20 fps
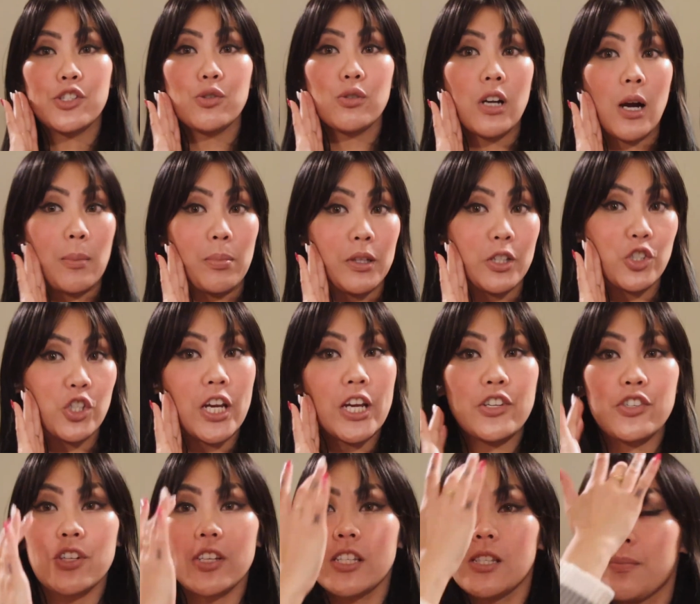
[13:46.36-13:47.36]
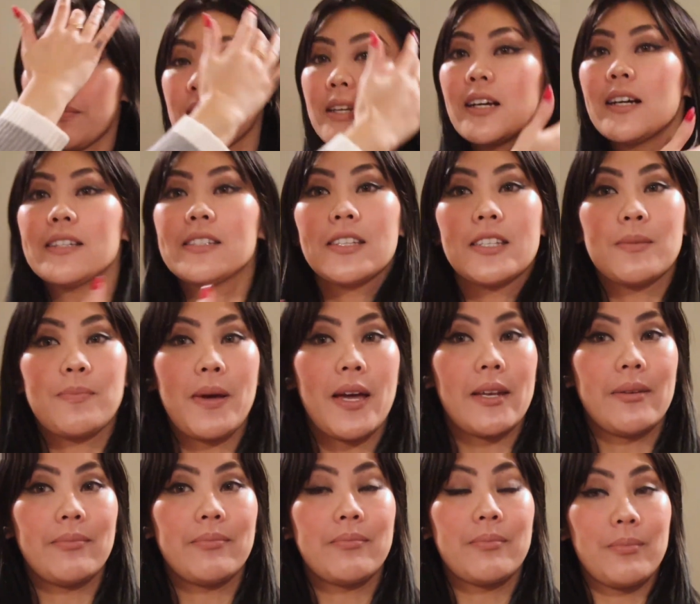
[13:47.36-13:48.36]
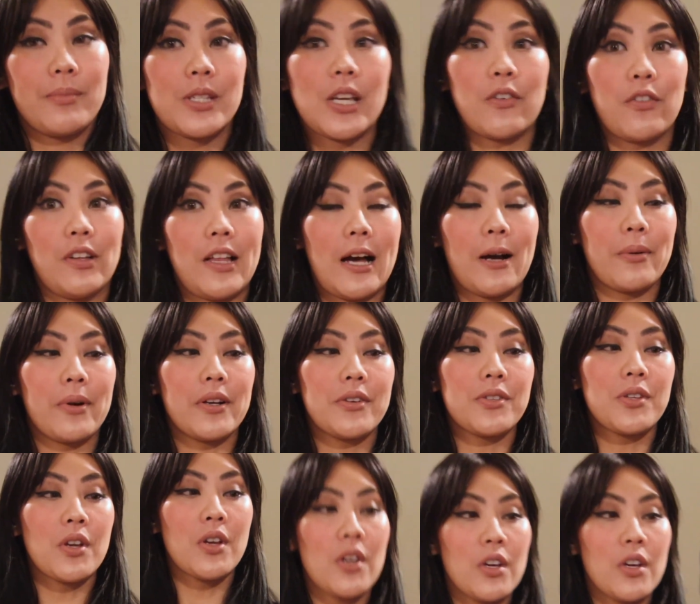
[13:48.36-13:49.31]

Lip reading: do a couple of changes because it's been several hours.